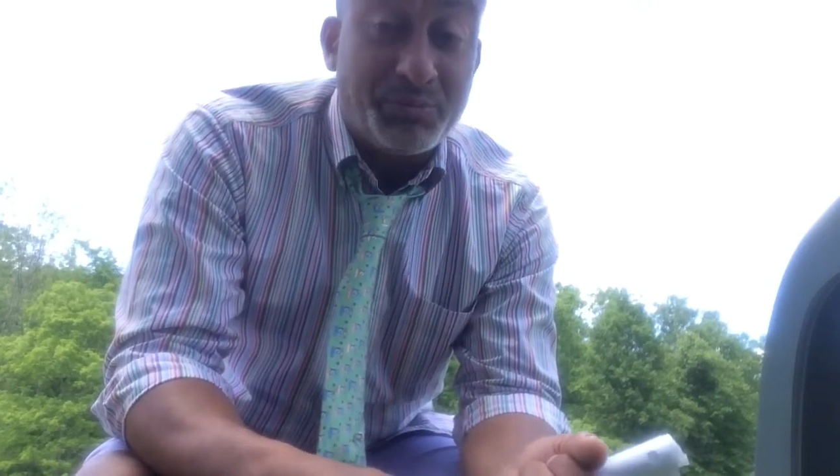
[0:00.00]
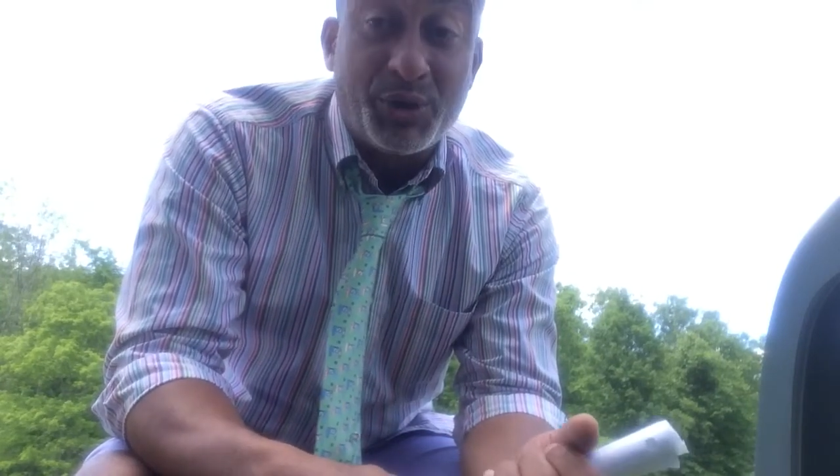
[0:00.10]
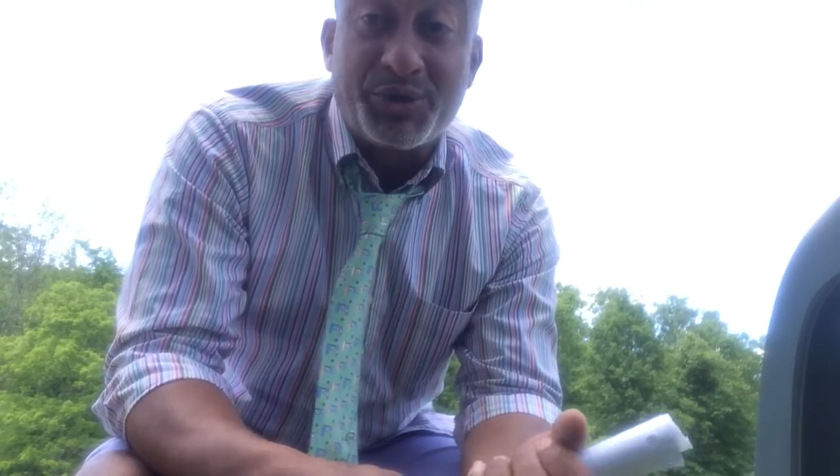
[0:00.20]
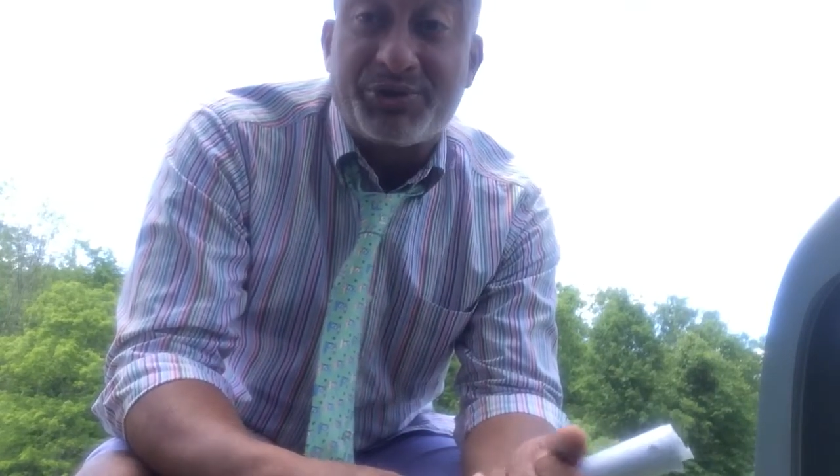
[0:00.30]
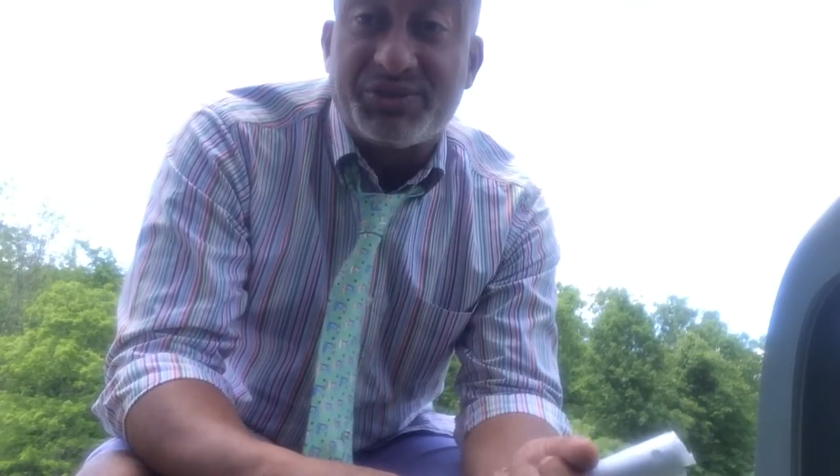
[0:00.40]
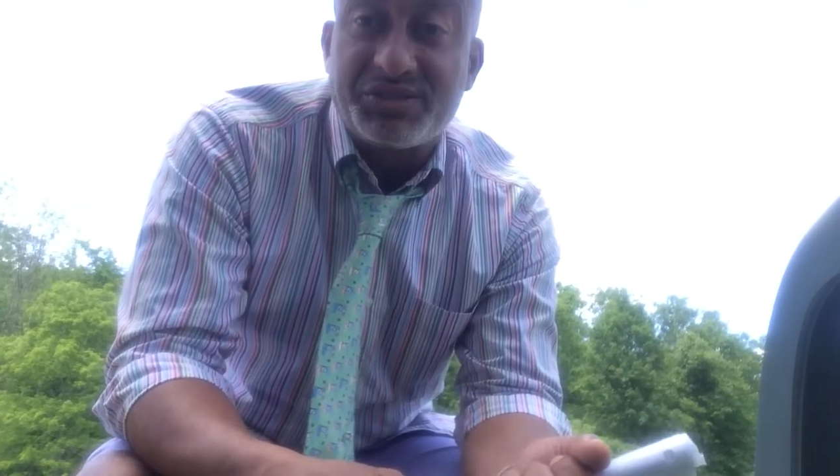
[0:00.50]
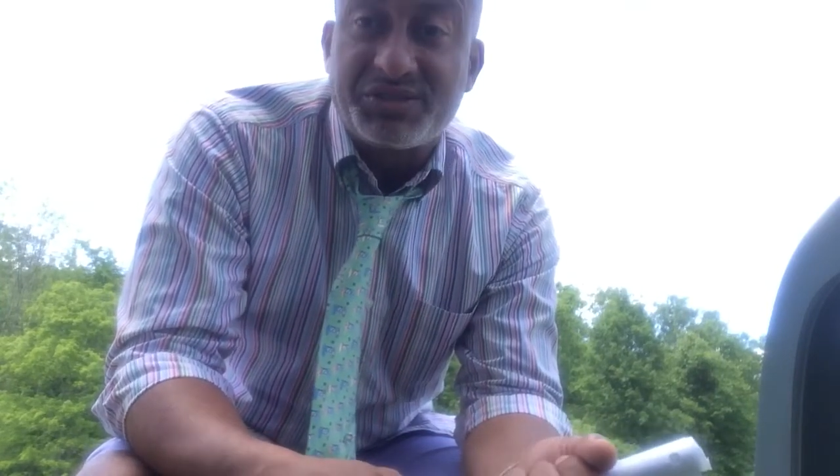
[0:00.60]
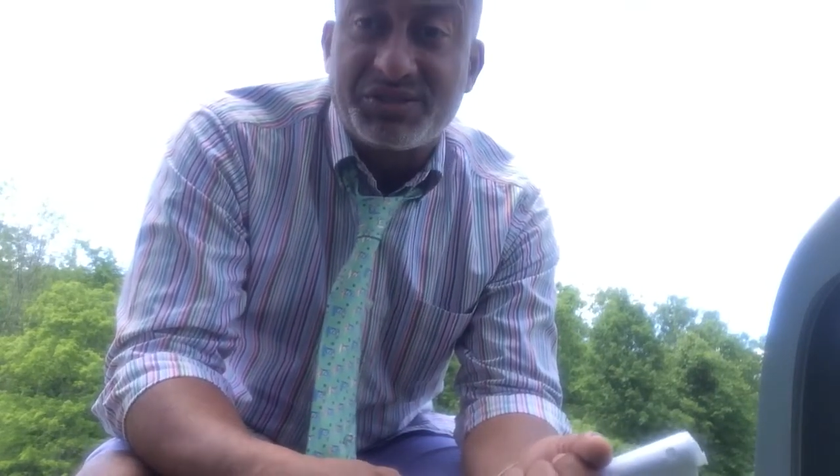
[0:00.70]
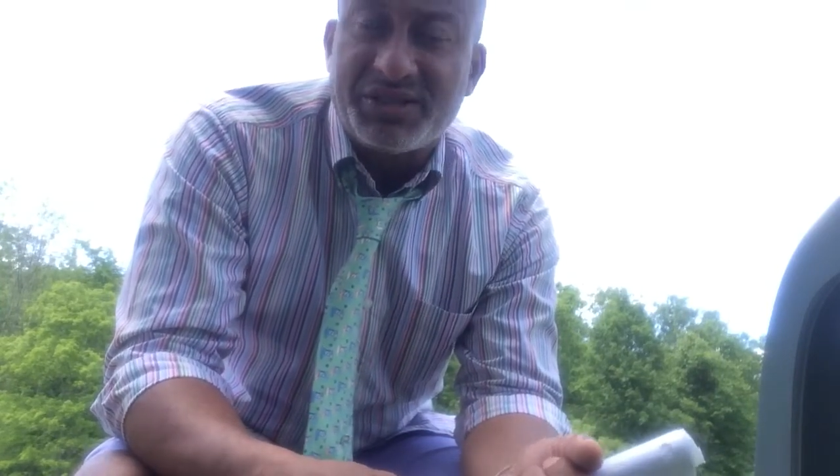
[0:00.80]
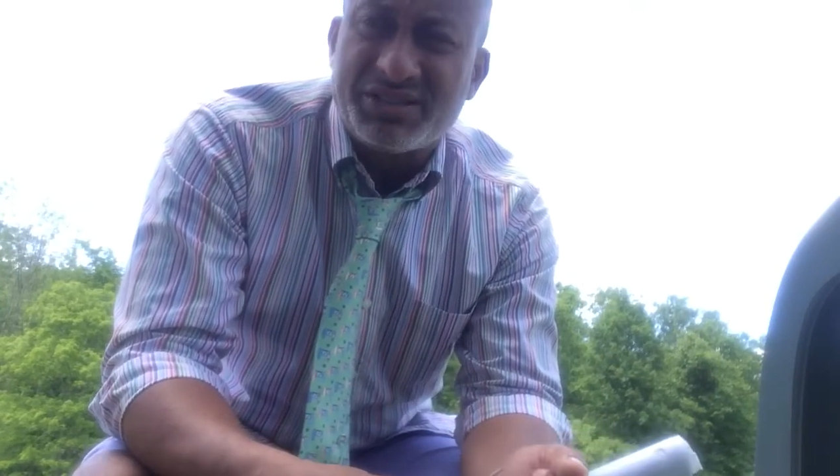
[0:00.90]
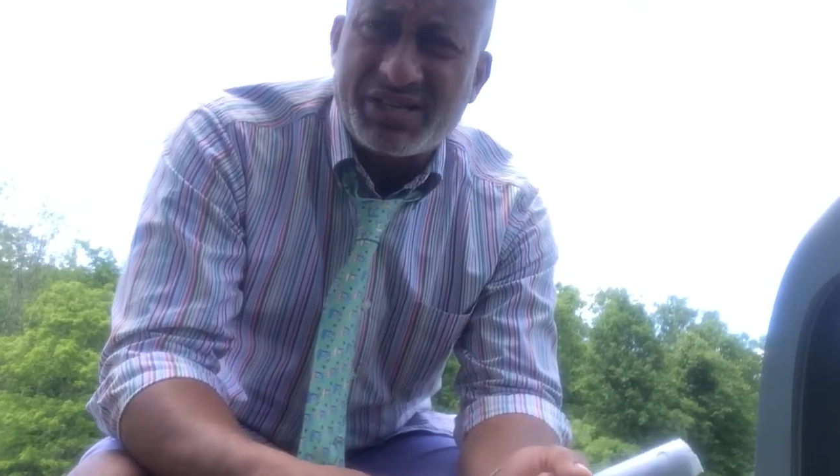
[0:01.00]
murderous in